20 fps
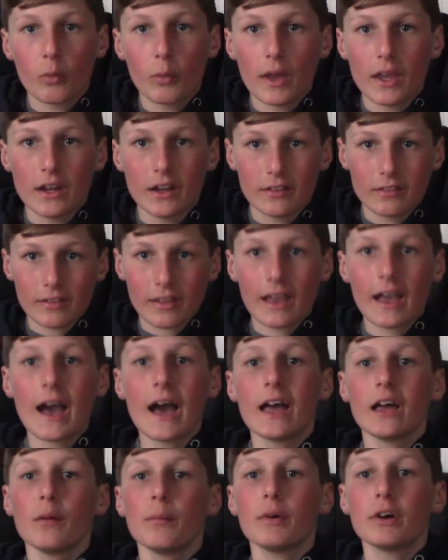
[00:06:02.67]
way it is.
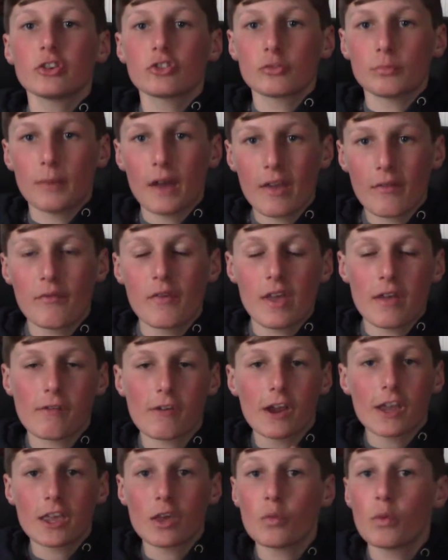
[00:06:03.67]
Kyle Busch, my
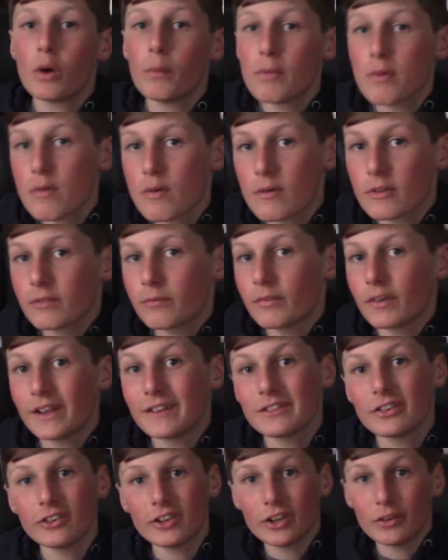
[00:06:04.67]
favorite. He will be
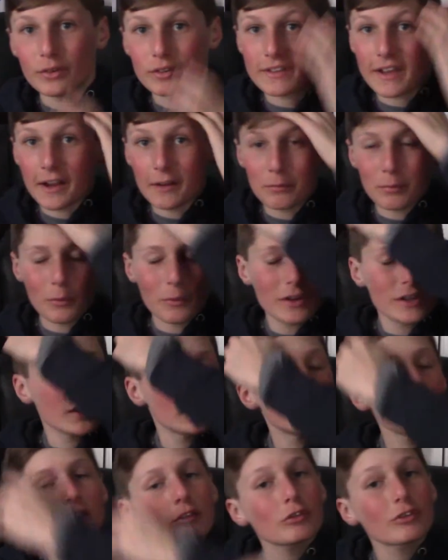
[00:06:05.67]
until he retires. But when
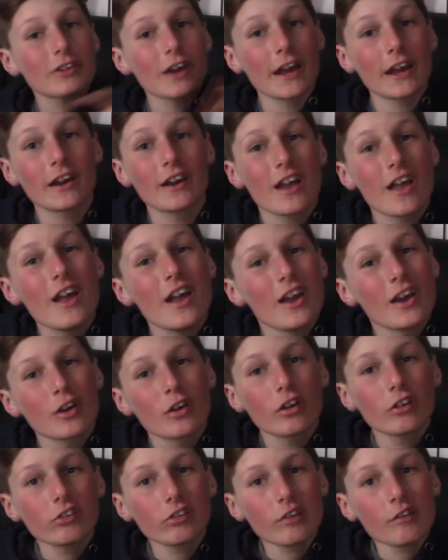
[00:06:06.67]
he does retire,
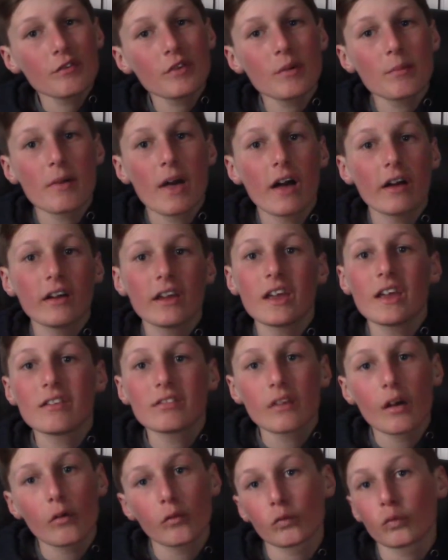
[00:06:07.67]
Christopher Bell
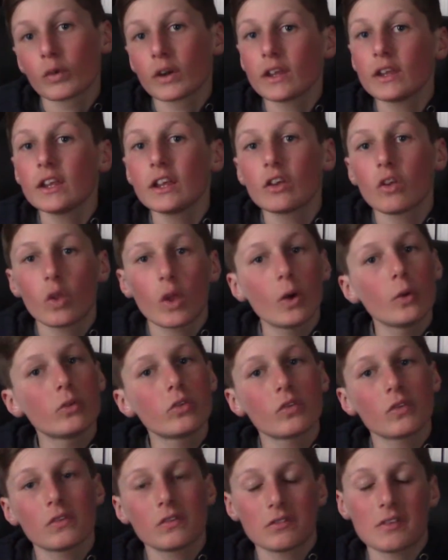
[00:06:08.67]
is a really
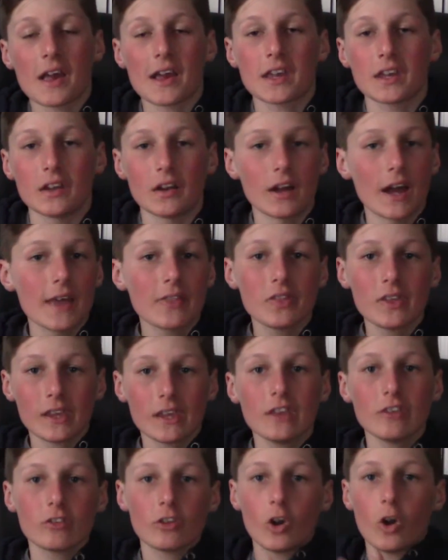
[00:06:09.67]
close second. I think
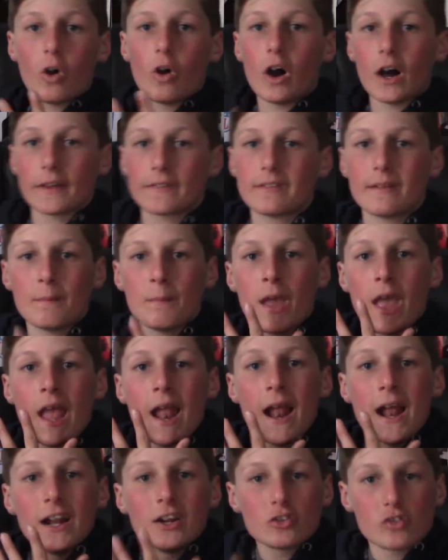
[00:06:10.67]
he's an awesome
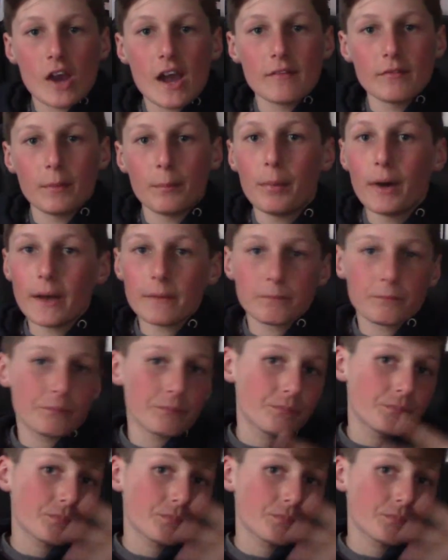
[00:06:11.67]
driver. But